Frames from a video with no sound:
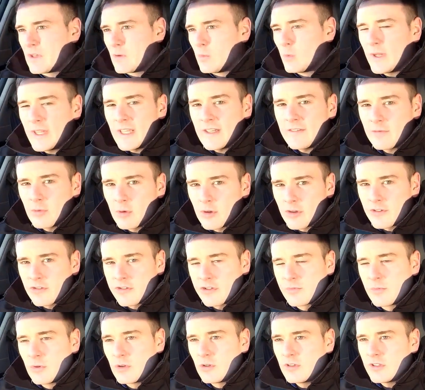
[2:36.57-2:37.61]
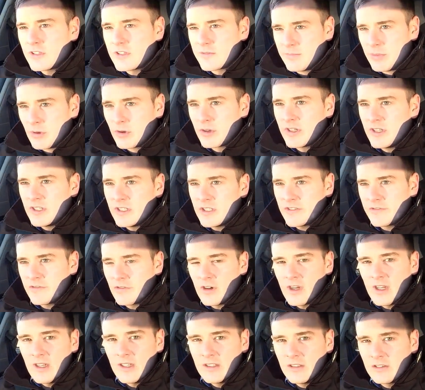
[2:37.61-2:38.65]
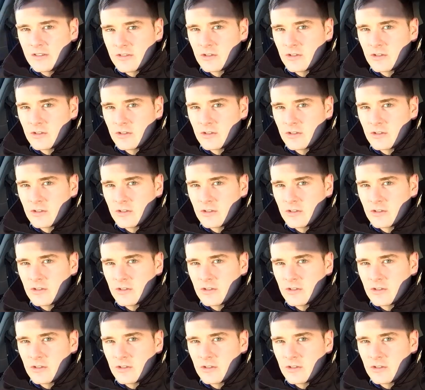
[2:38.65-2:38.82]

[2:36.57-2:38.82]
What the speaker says: We have one of the smallest buggies for our little